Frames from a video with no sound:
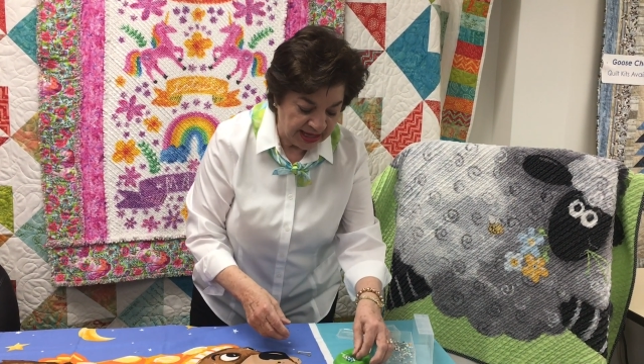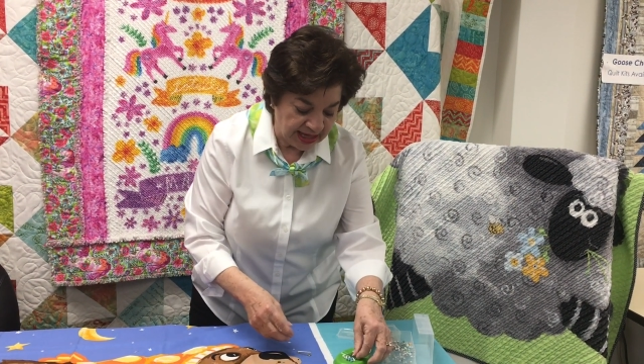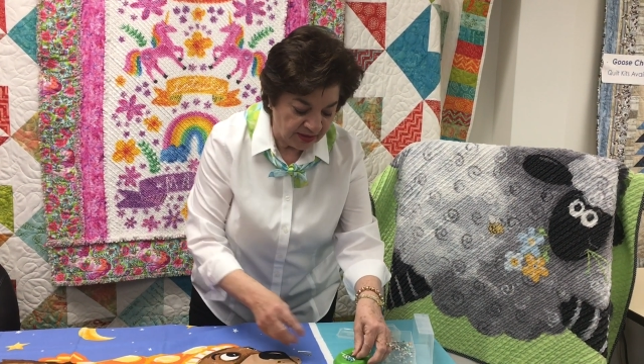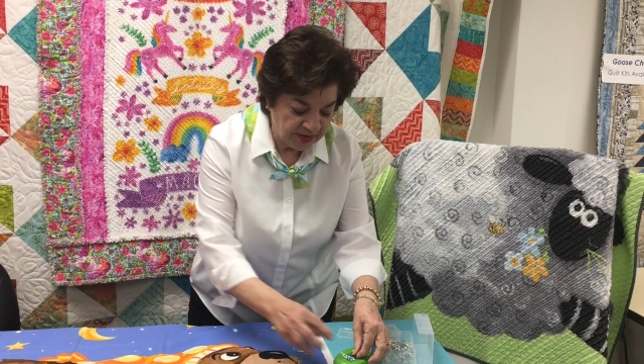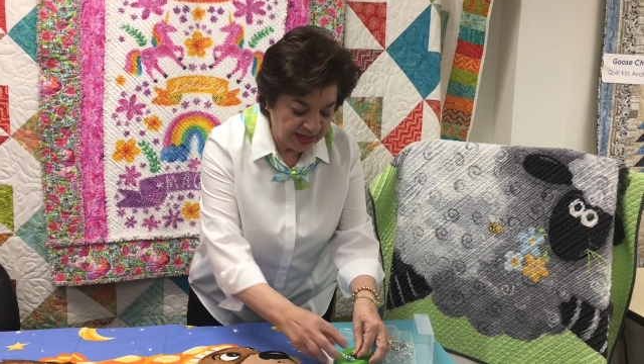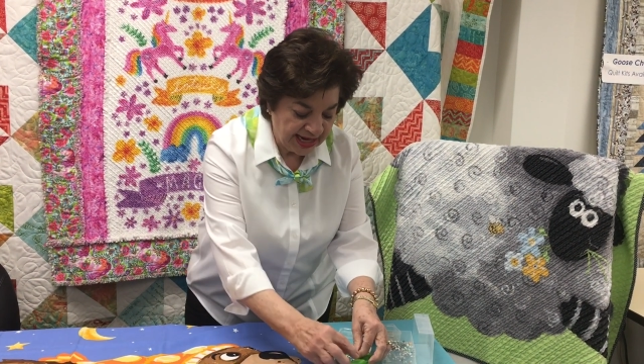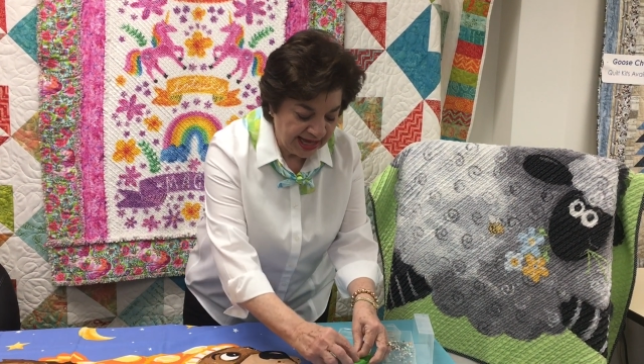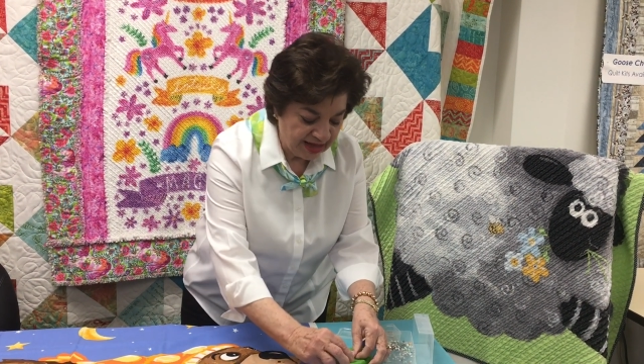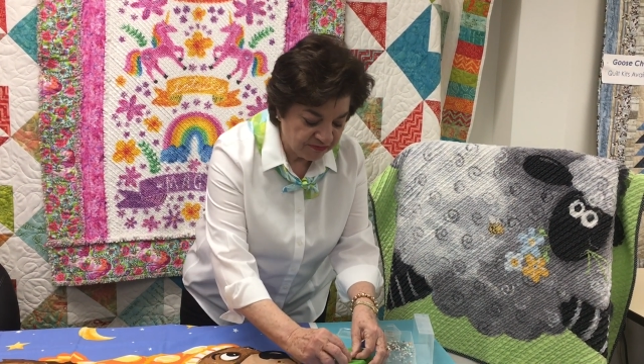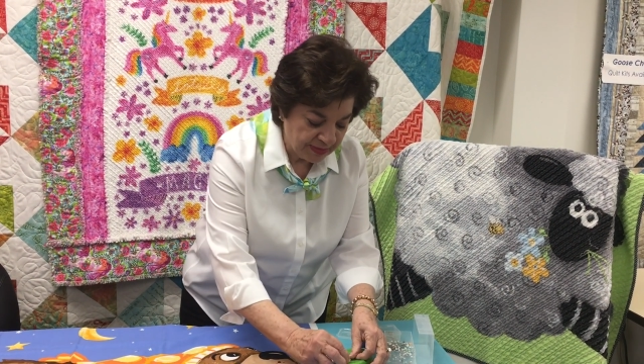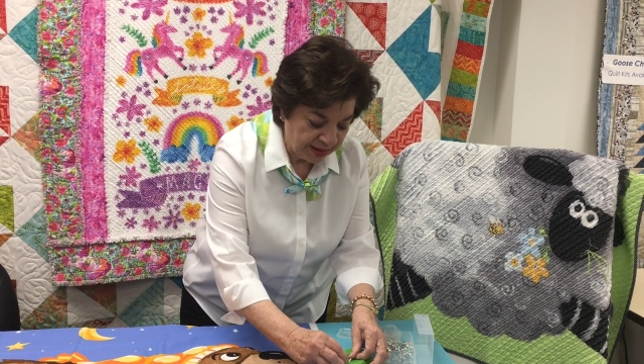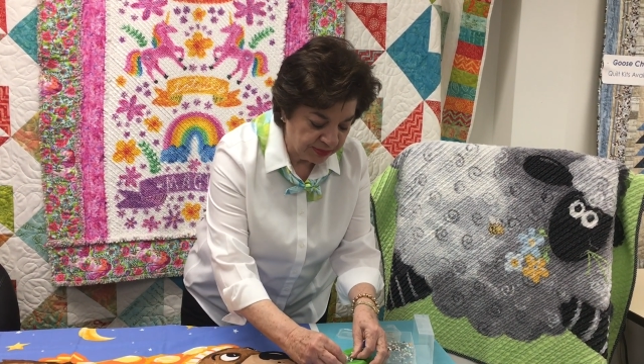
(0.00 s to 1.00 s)
And then I
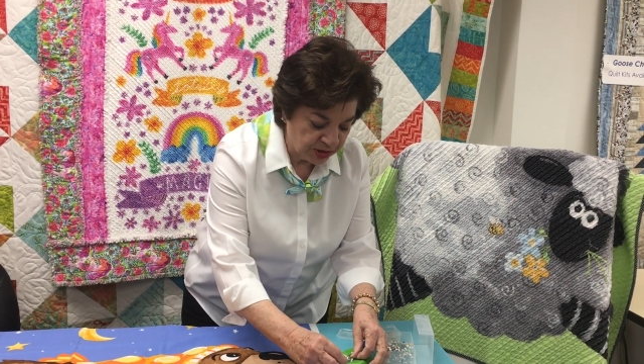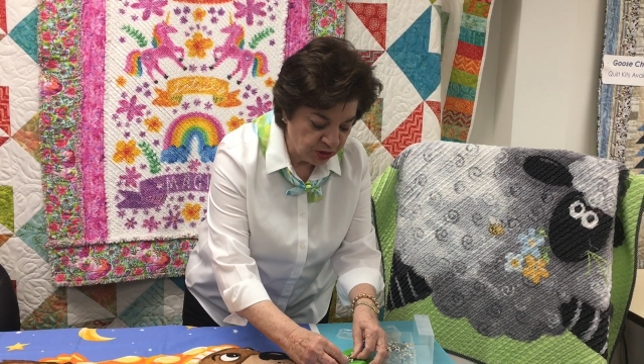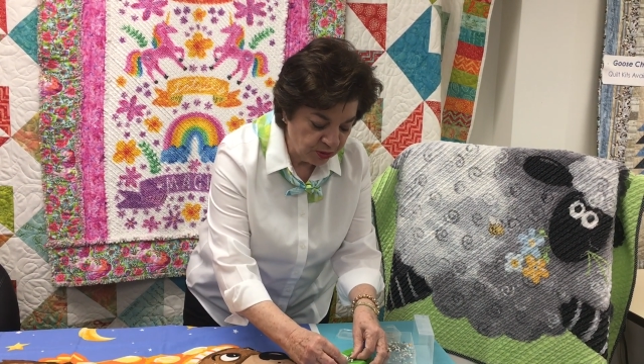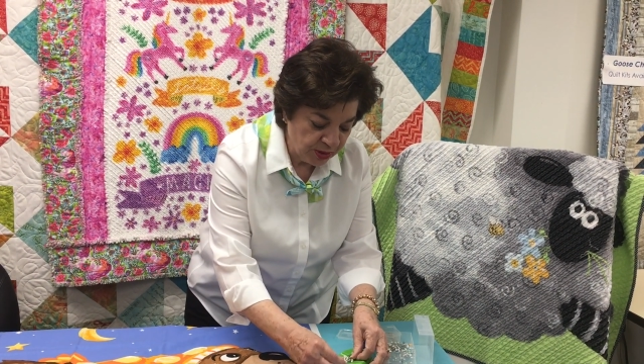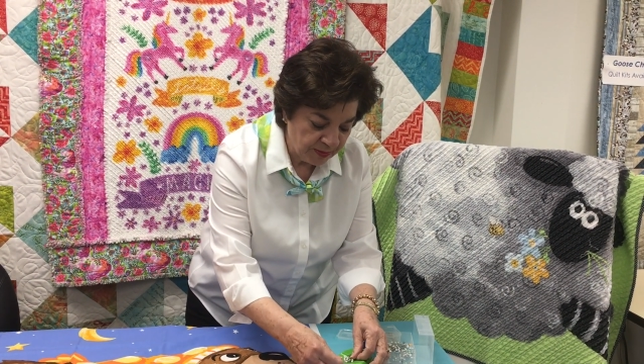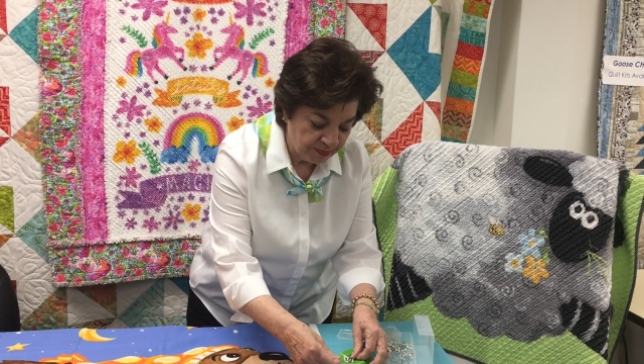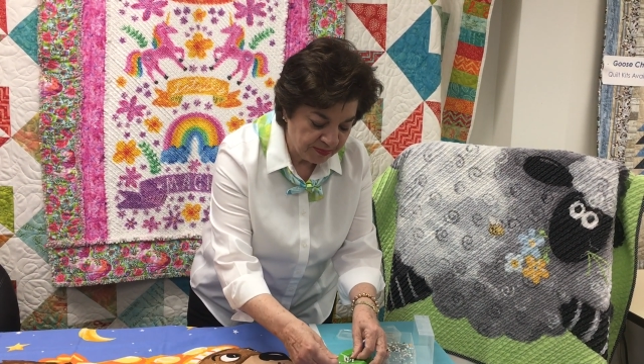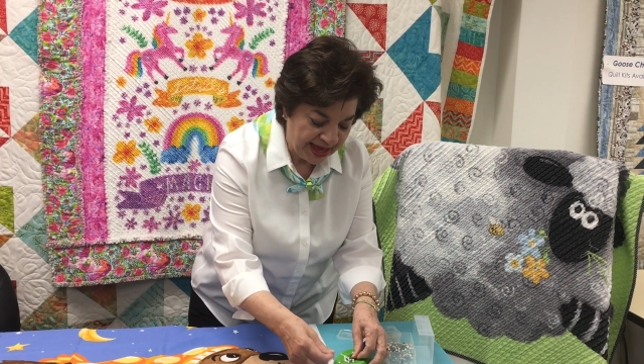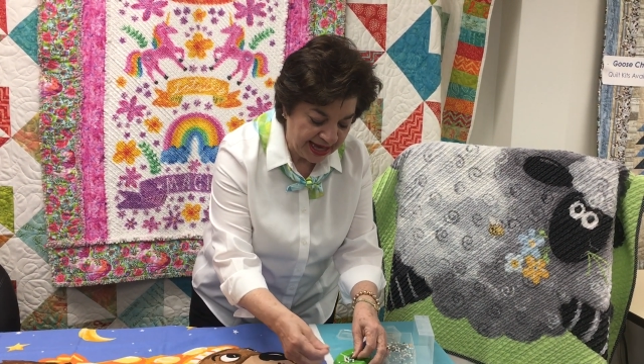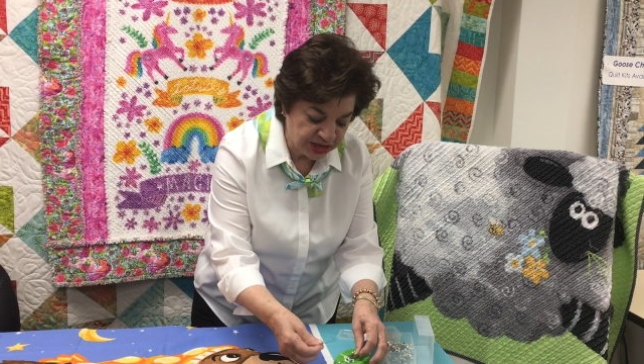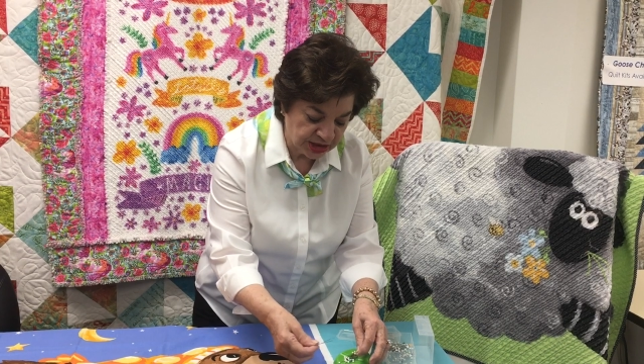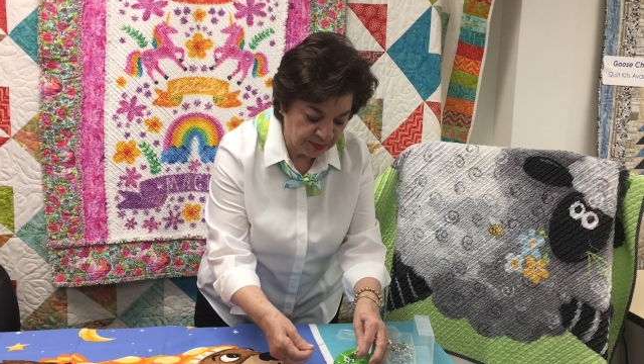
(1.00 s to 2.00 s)
have my blue
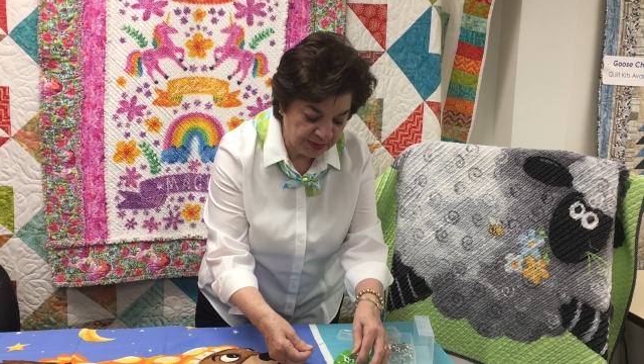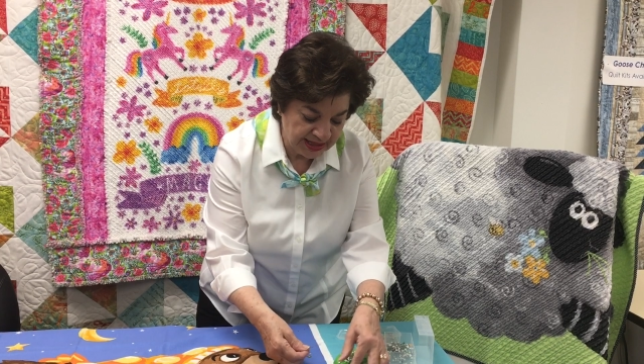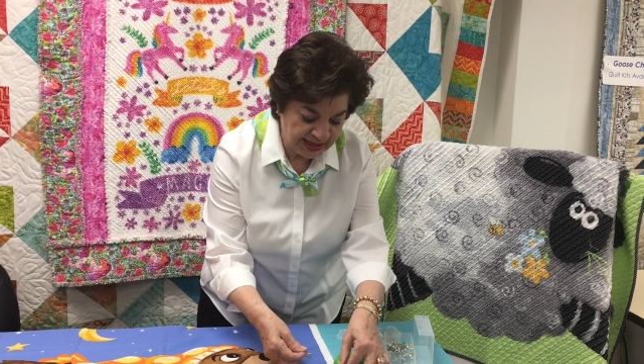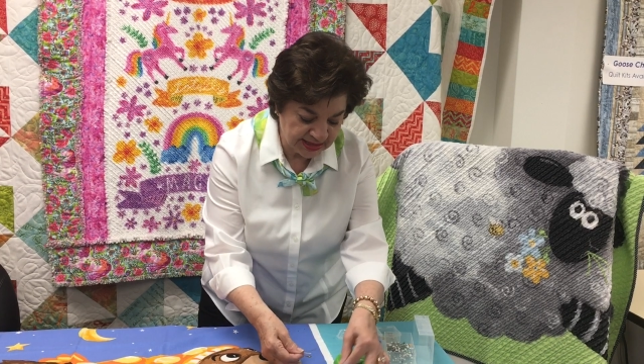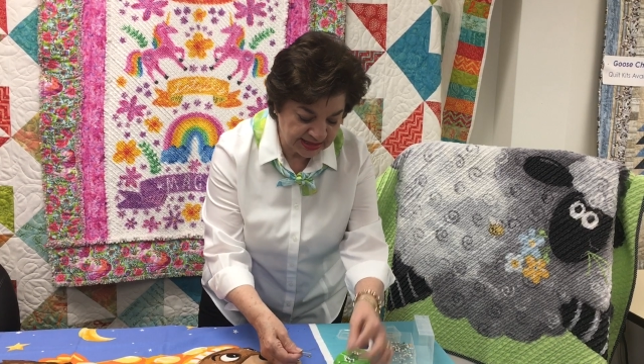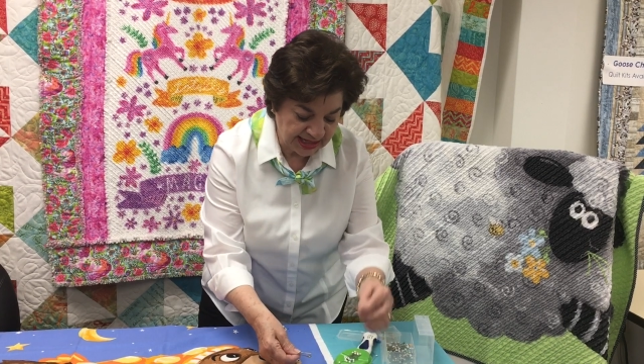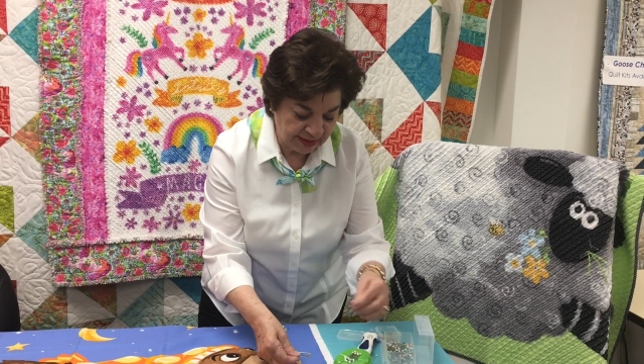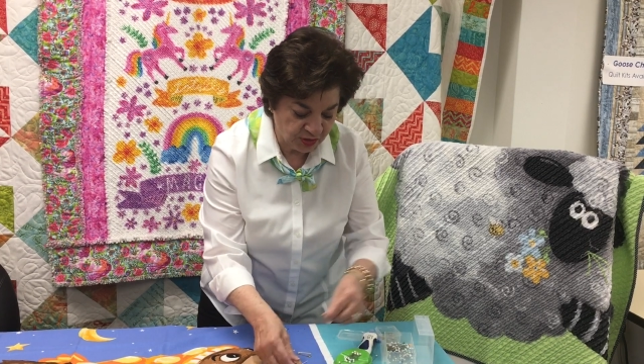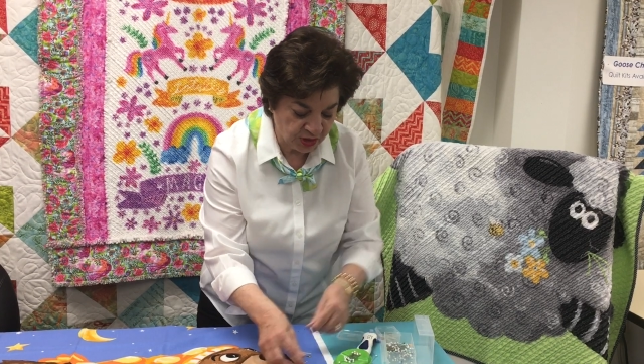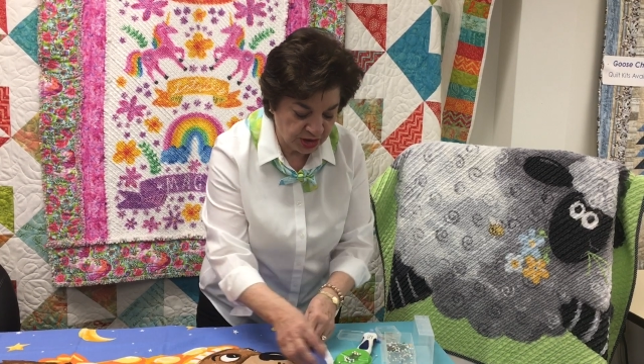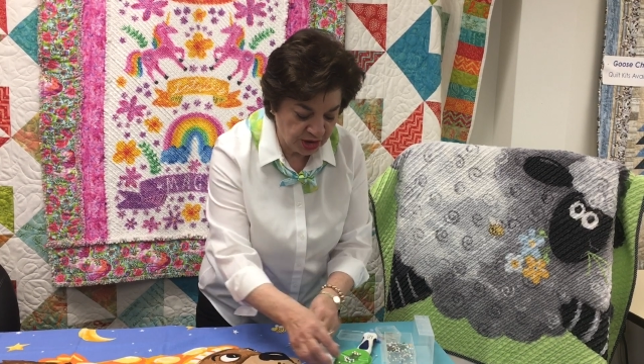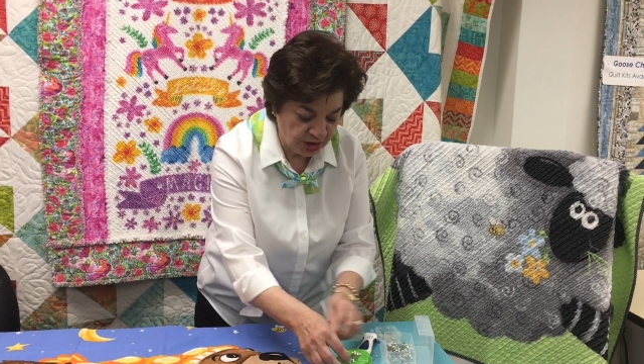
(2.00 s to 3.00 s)
magic pens that I'm
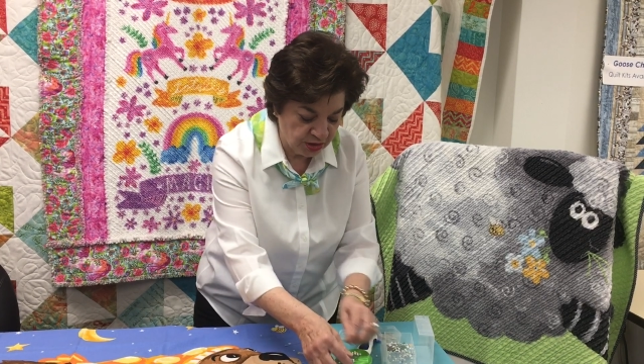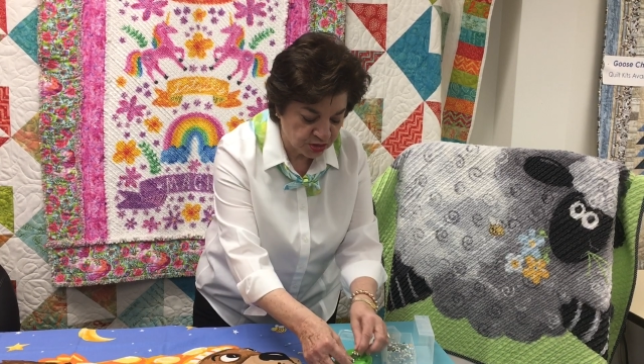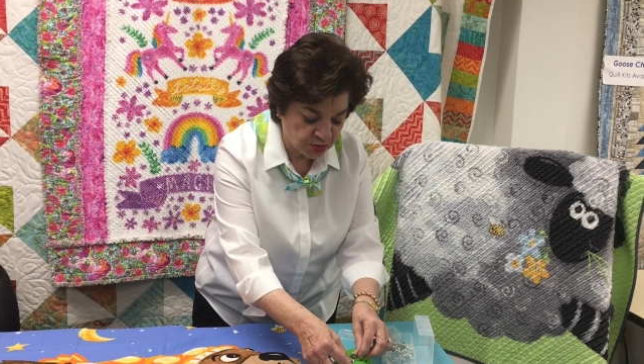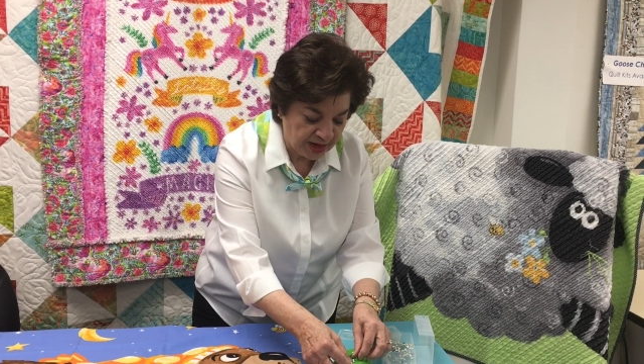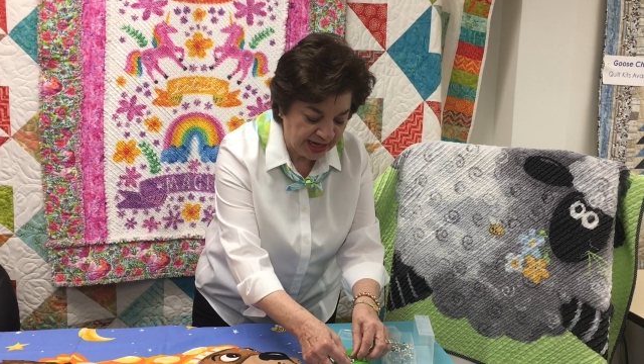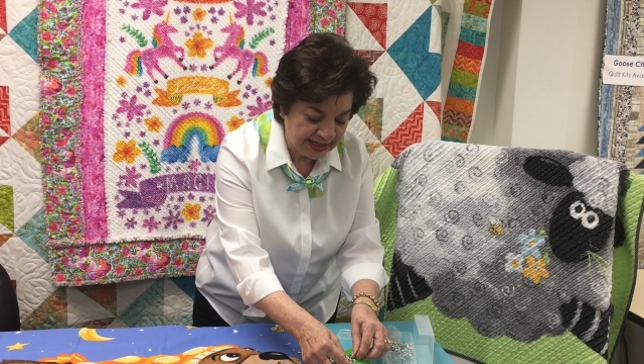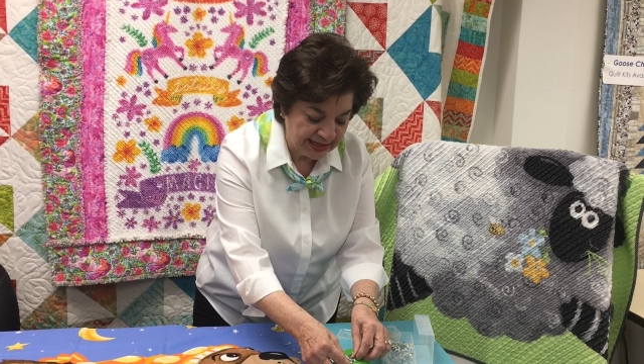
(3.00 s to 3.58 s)
going to use right